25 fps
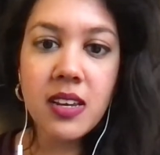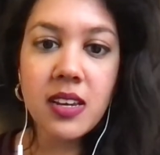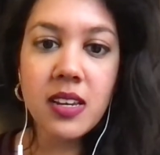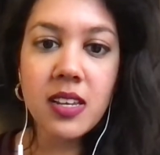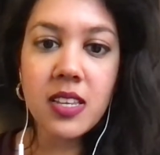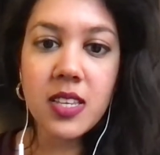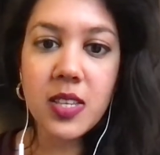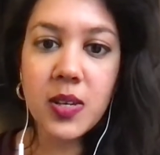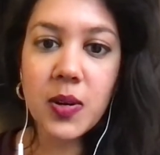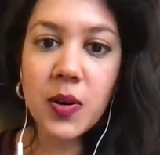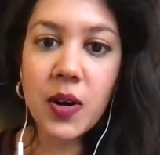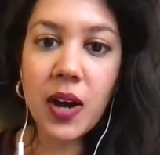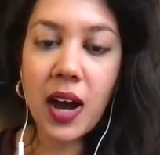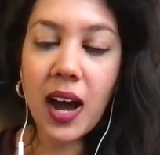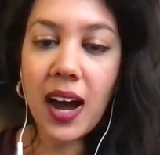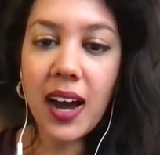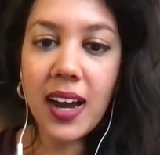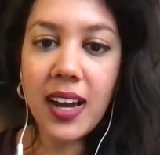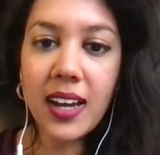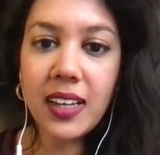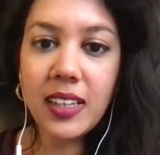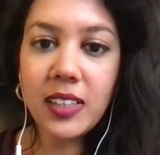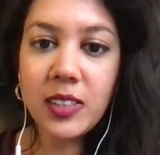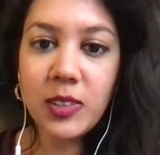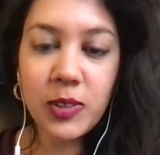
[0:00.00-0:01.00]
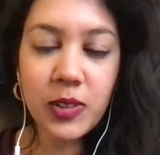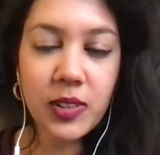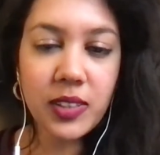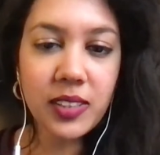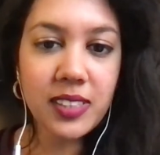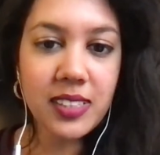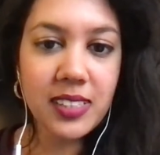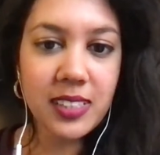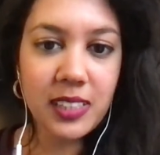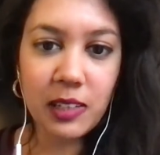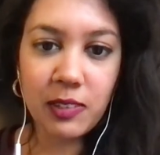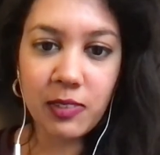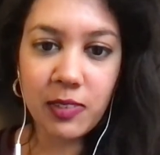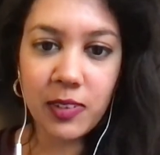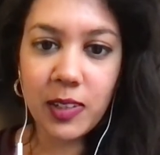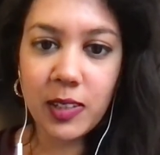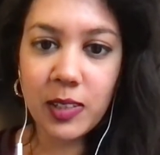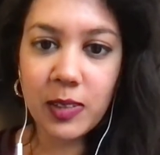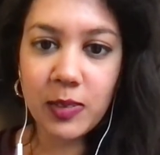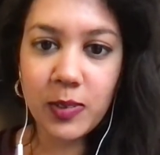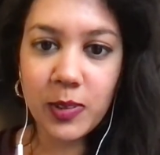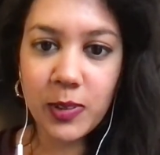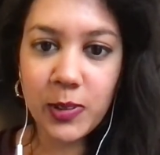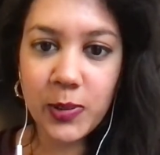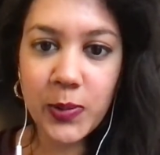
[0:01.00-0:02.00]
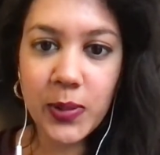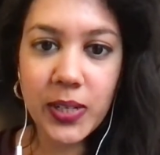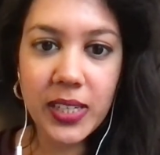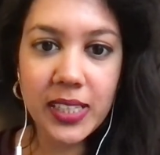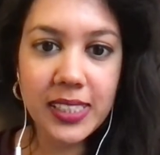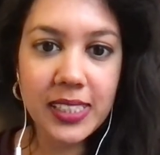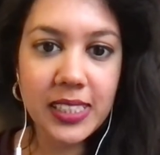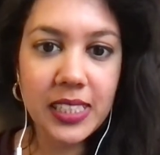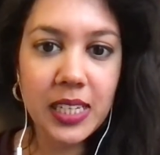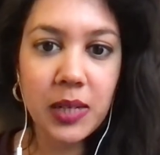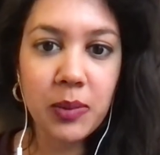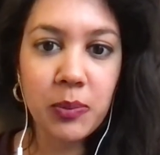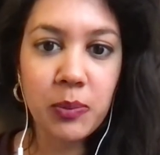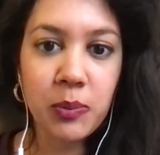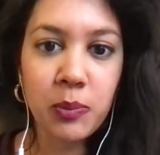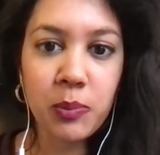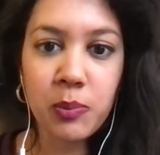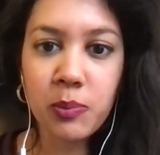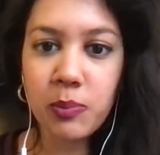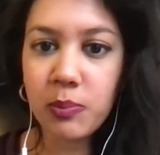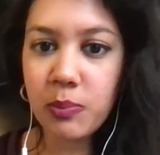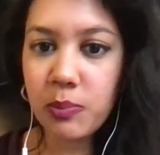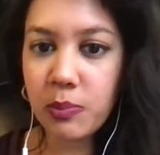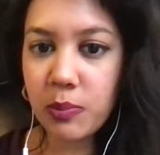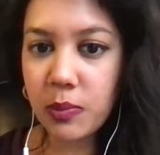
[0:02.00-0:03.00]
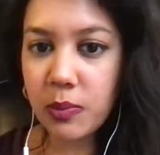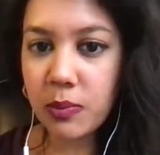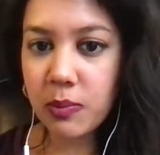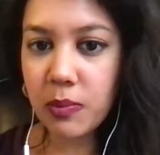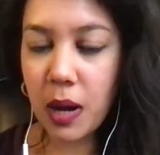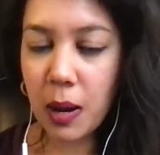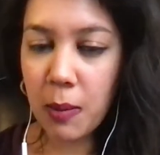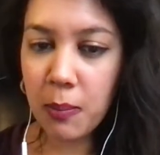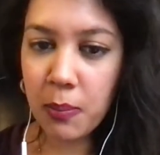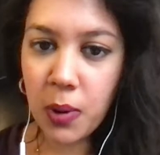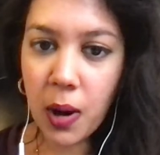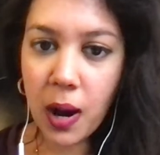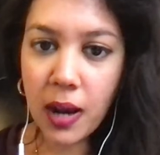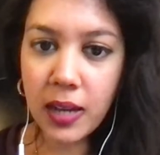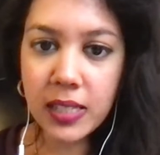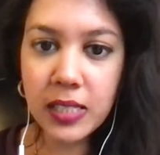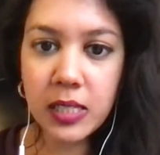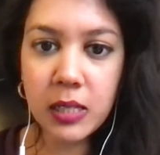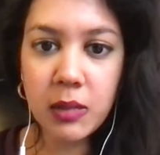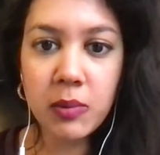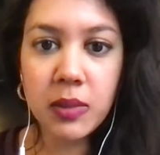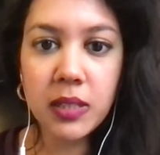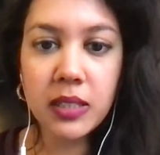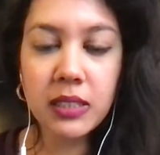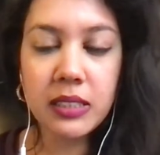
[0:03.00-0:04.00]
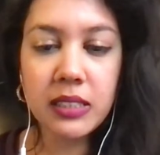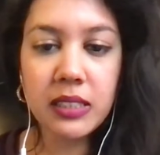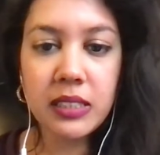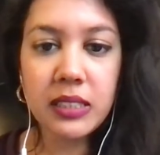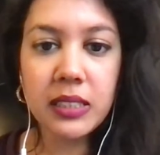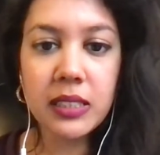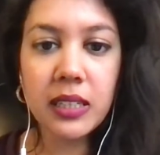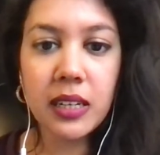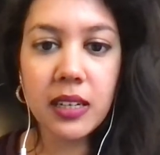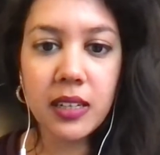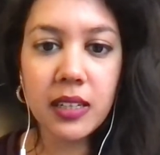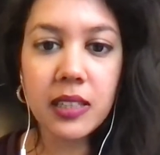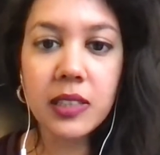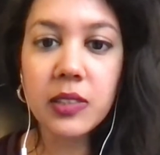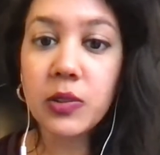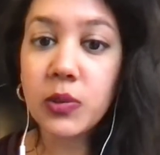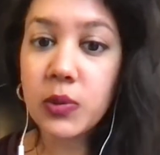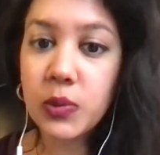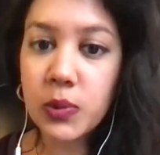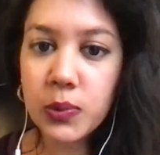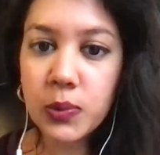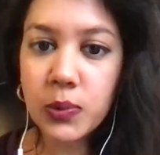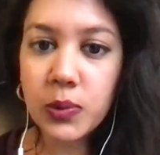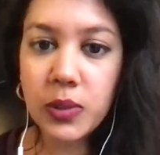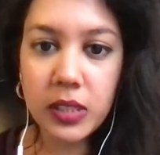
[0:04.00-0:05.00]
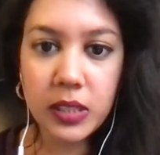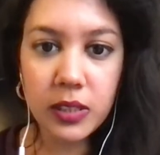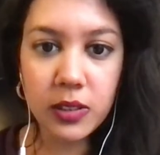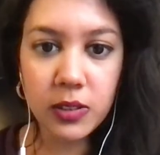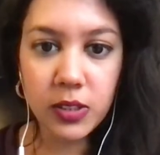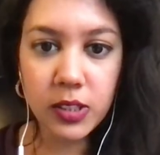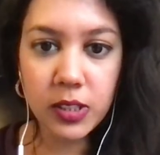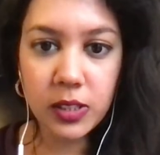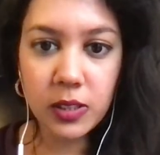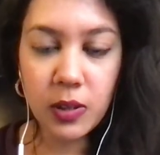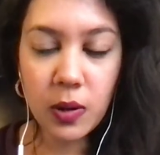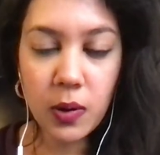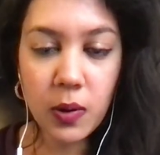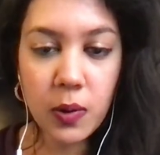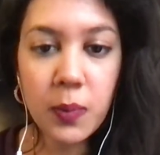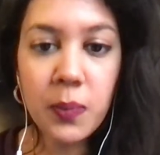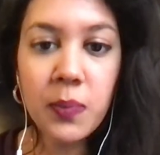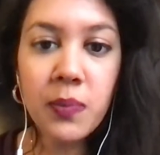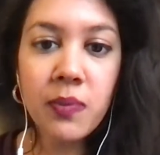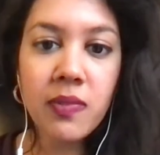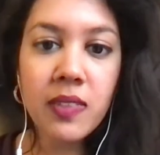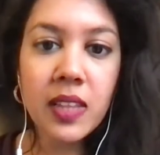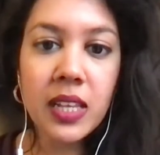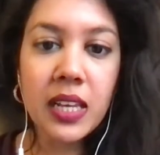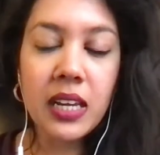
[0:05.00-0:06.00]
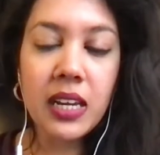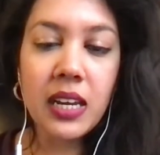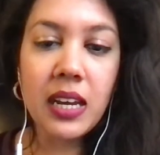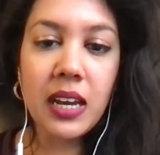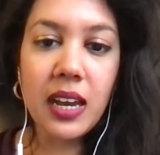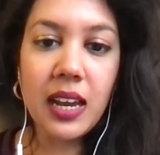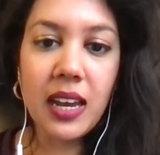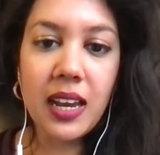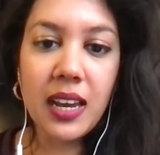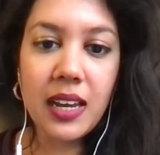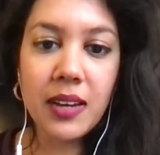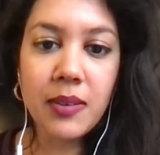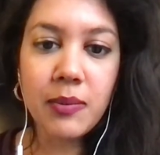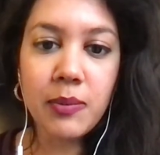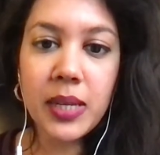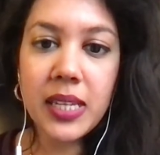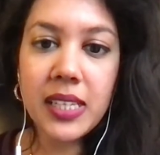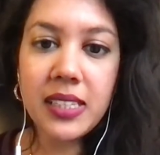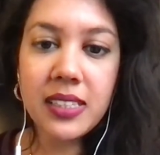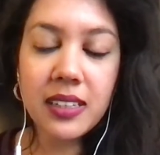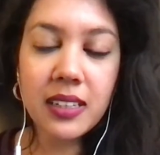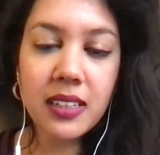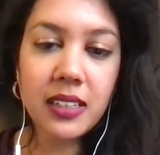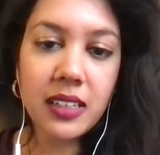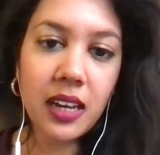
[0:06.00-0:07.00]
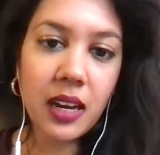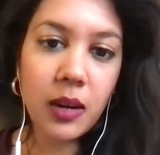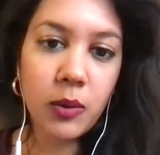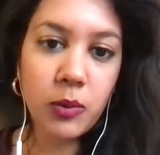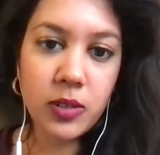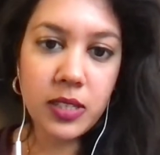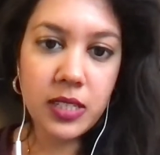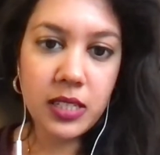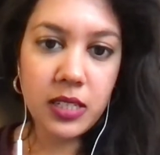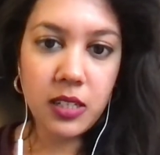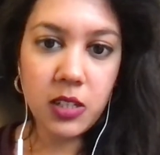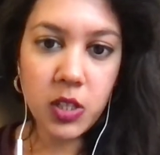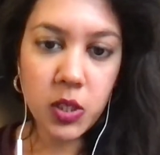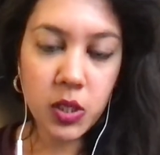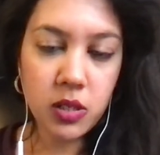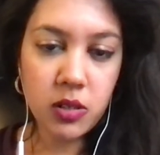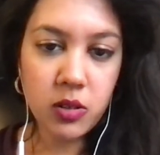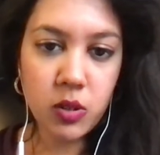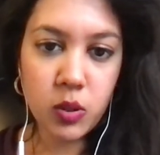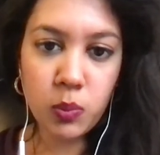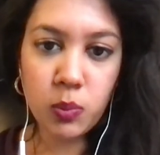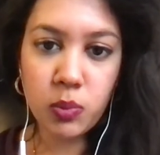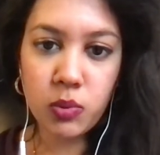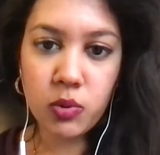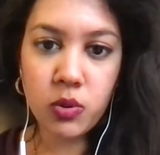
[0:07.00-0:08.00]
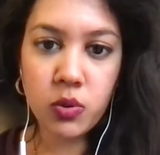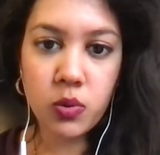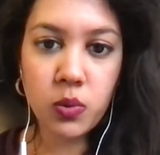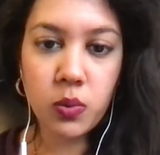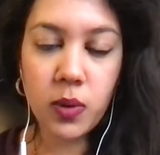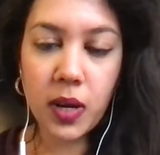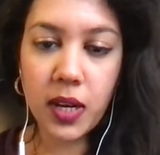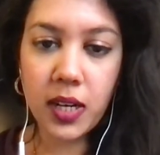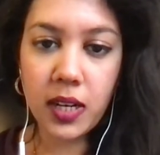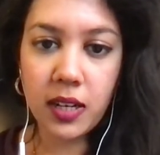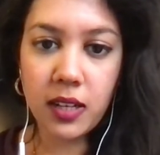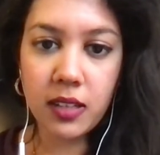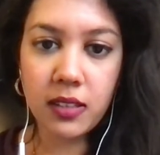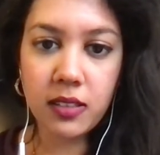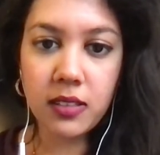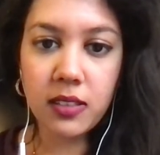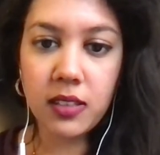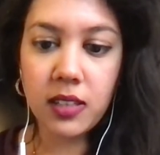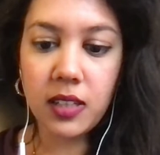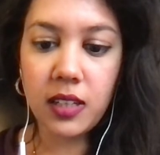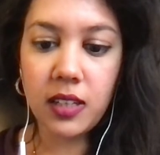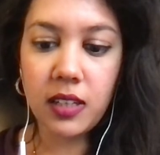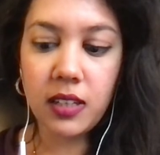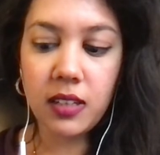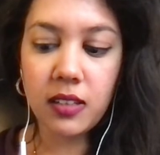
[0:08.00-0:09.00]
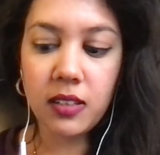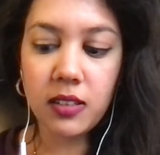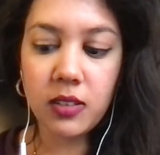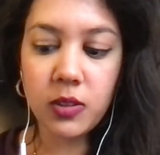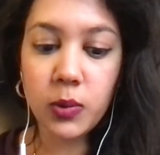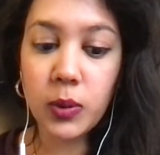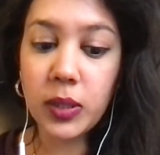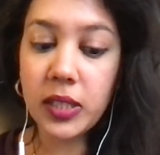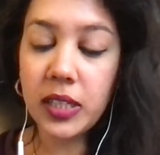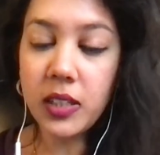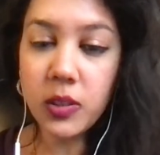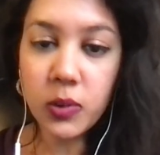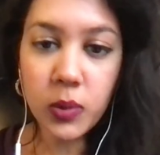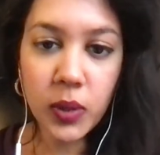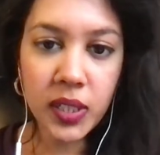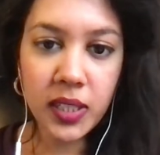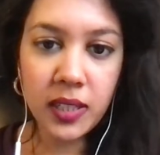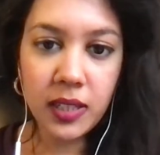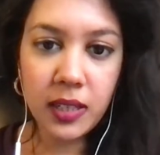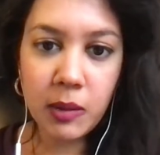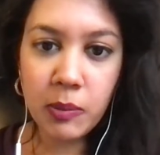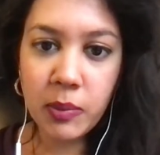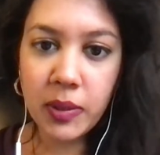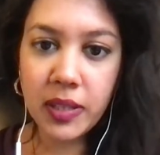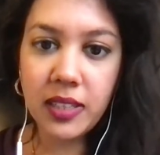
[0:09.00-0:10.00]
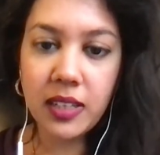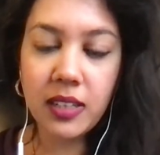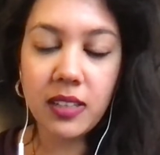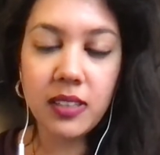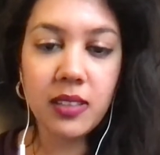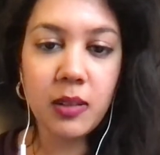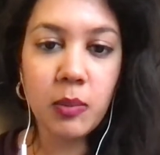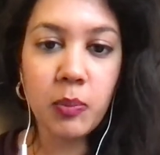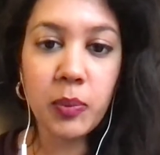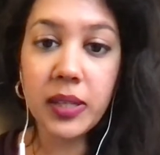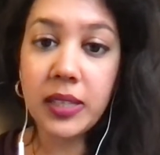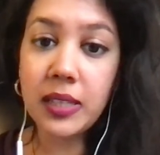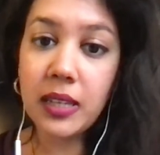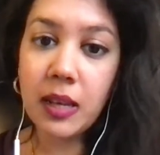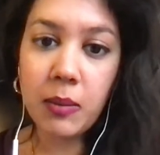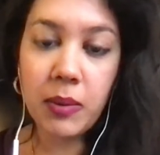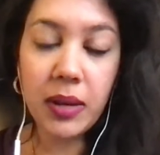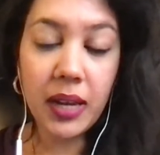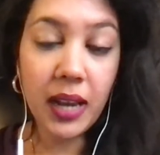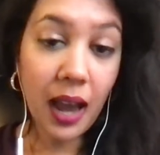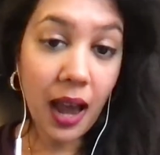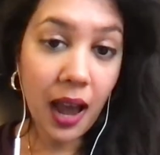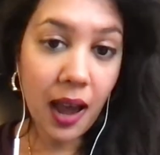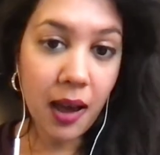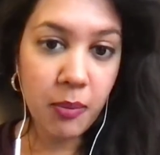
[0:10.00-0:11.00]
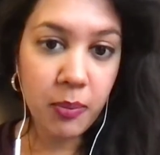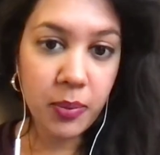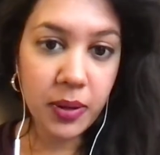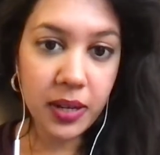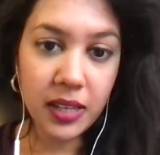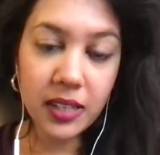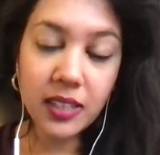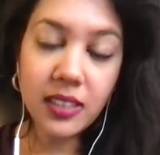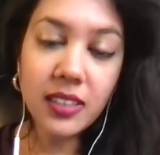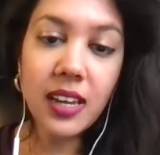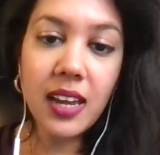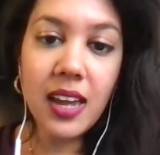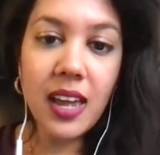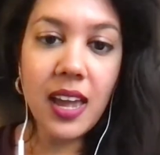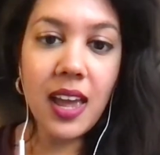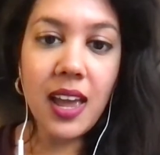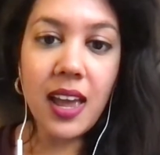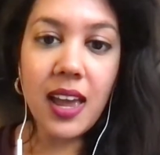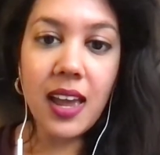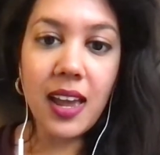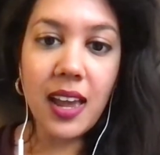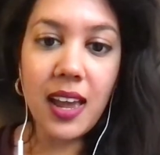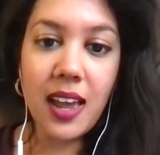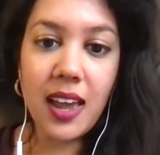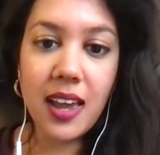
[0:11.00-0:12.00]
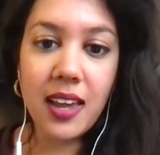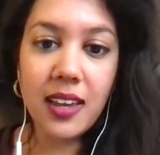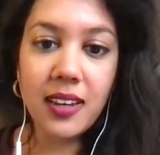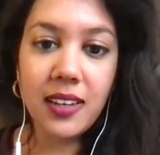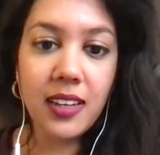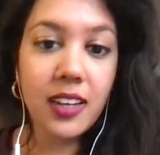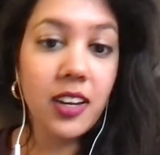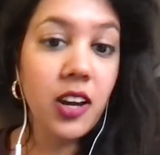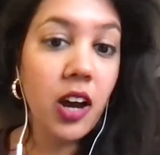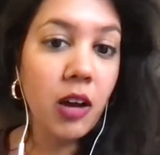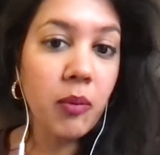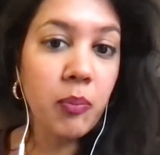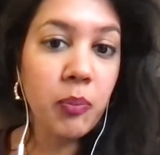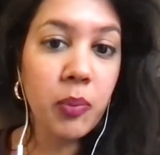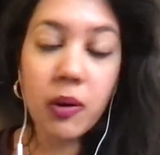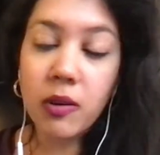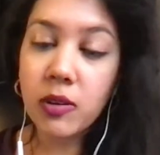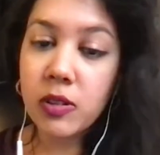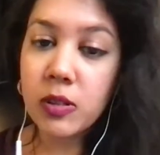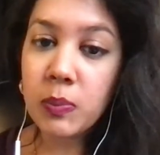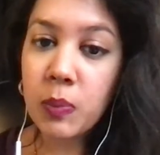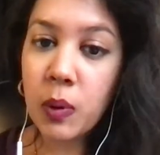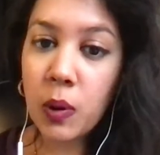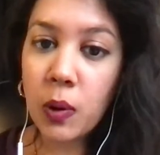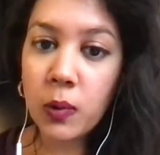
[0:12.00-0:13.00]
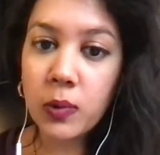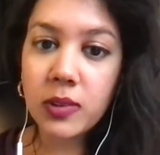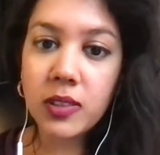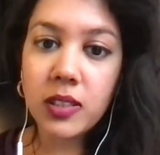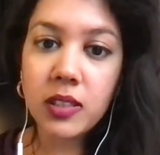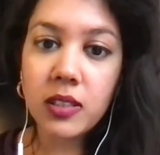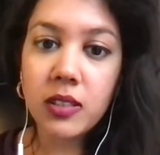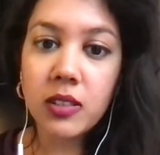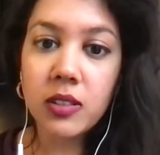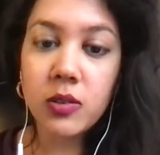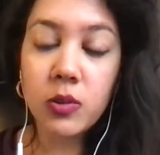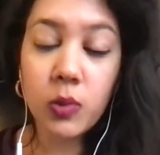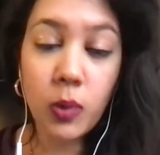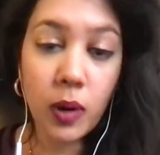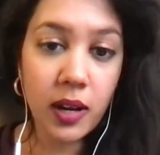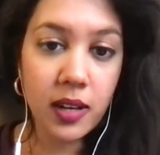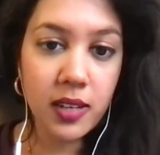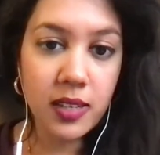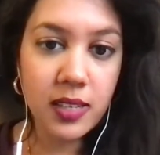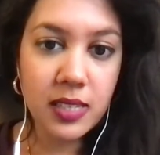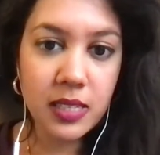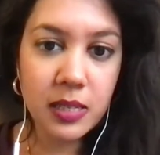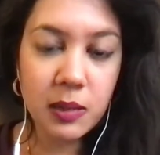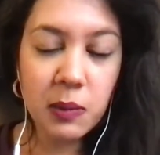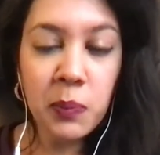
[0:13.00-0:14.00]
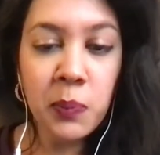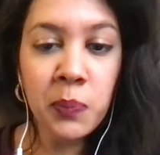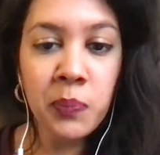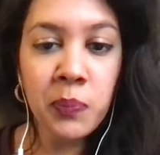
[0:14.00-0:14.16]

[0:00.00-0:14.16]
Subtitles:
So I took the CFA Level 2 exam approximately 2 years ago. And basically, I was initially supposed to write it in 2020, but then the pandemic happened and it got postponed twice.